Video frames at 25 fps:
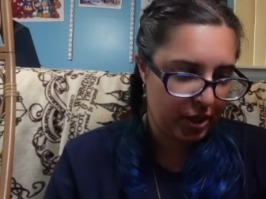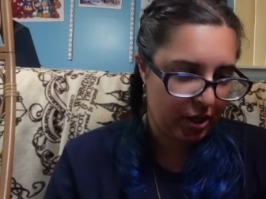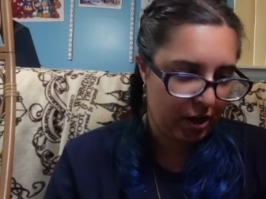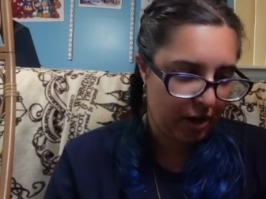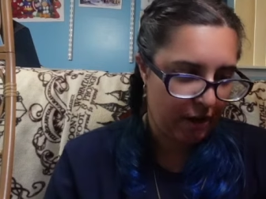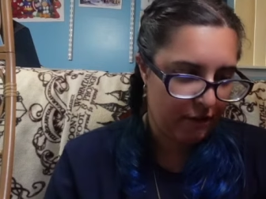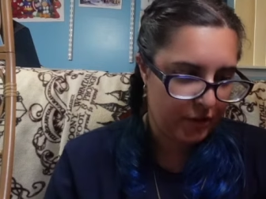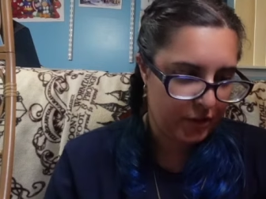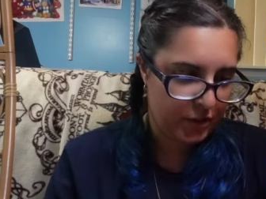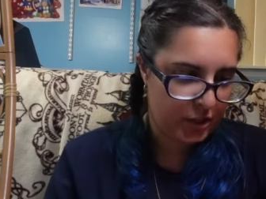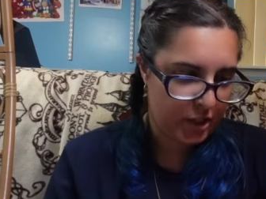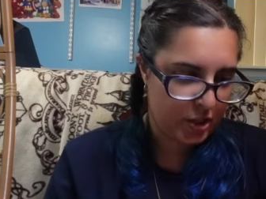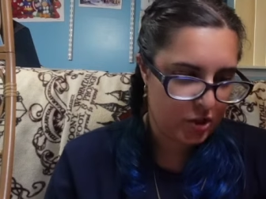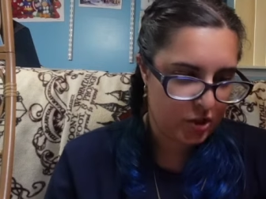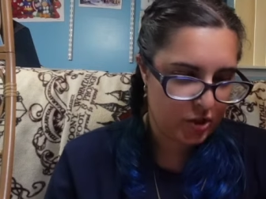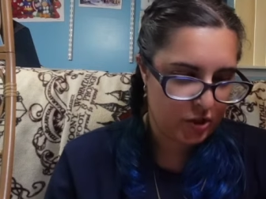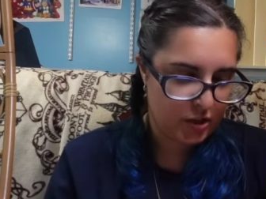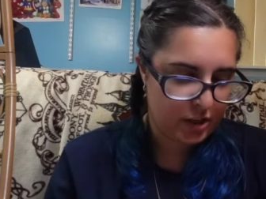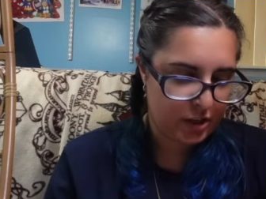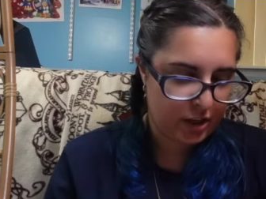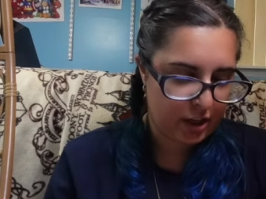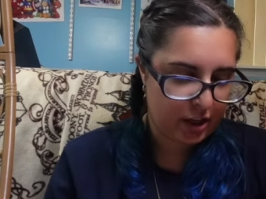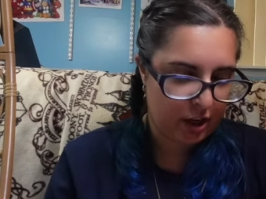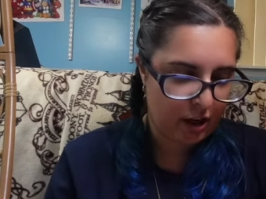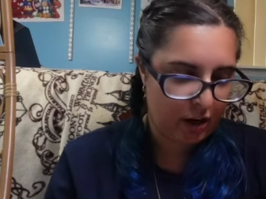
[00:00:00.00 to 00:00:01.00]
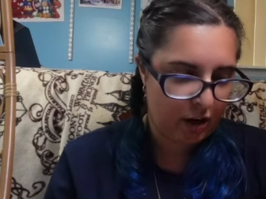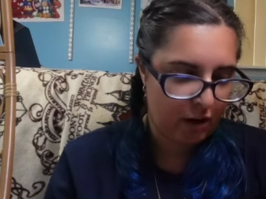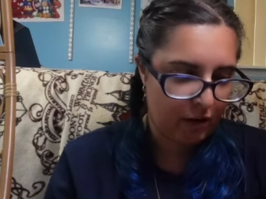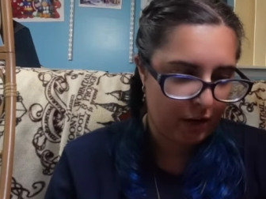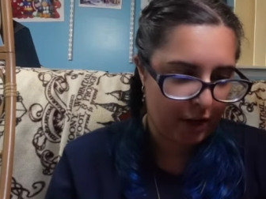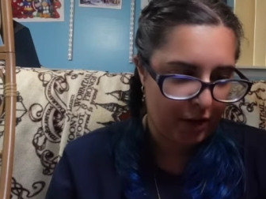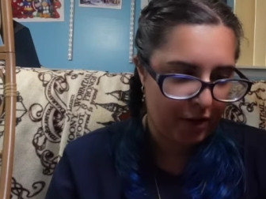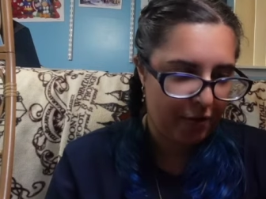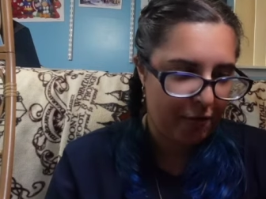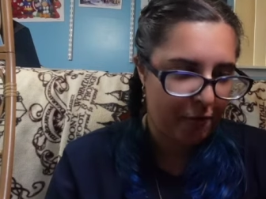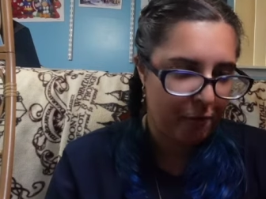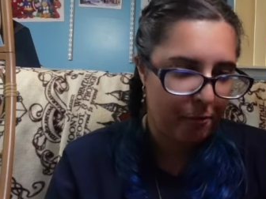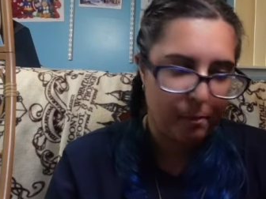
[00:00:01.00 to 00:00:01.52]
conversations in here, a
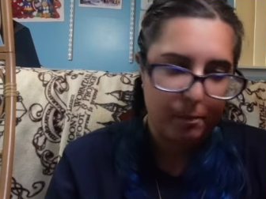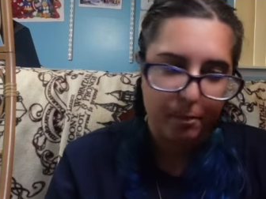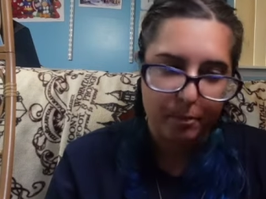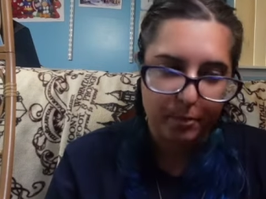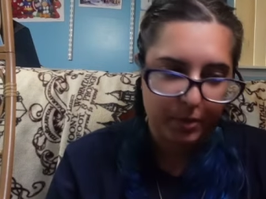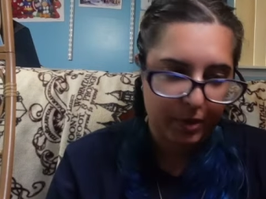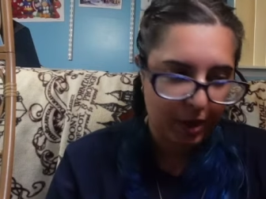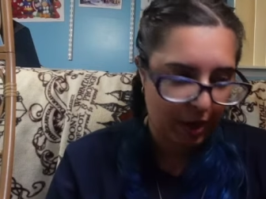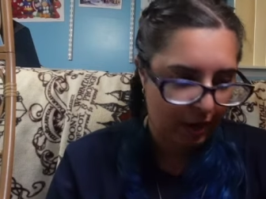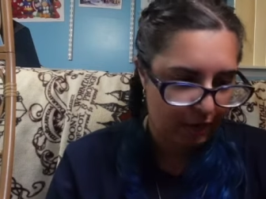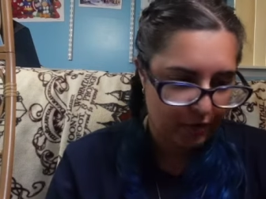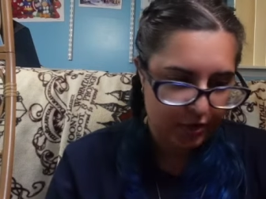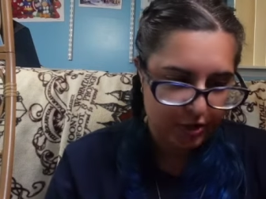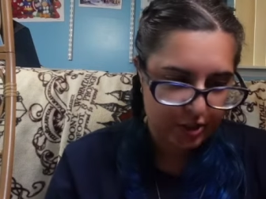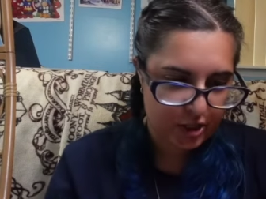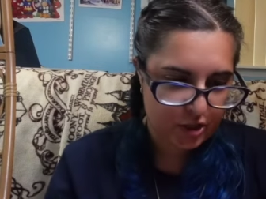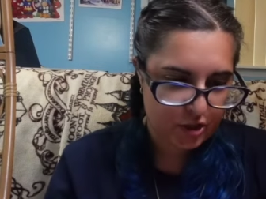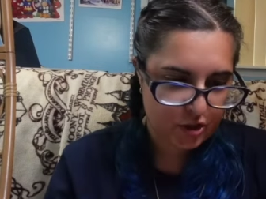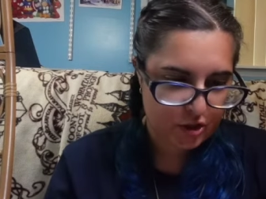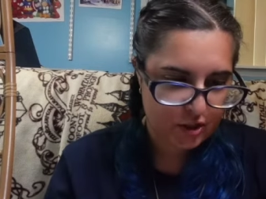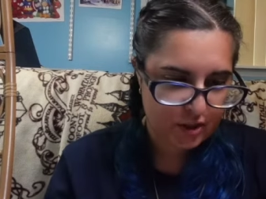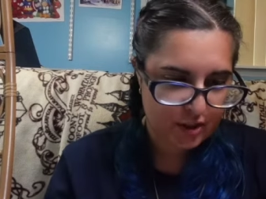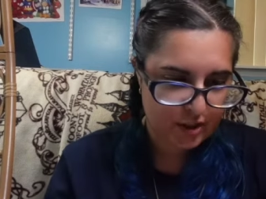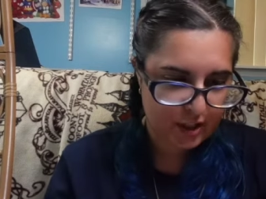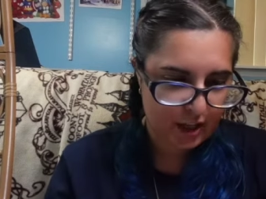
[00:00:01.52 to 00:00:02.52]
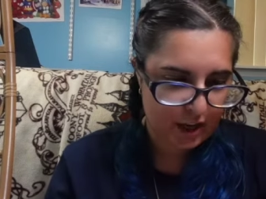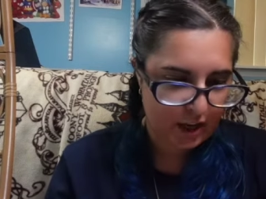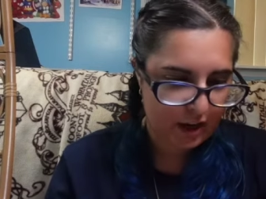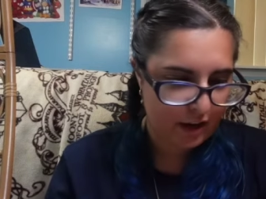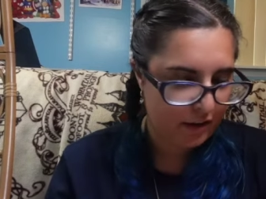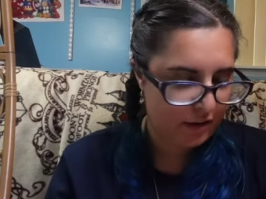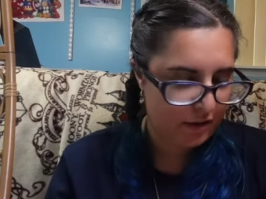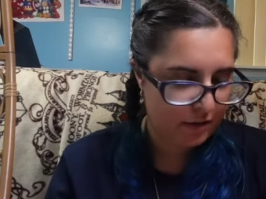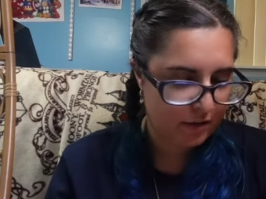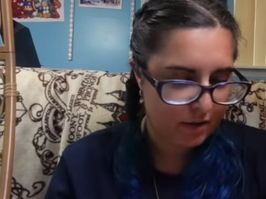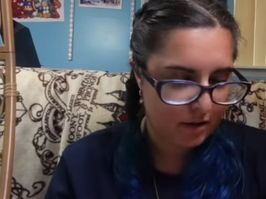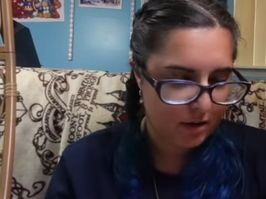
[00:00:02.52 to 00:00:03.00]
lot of conversations that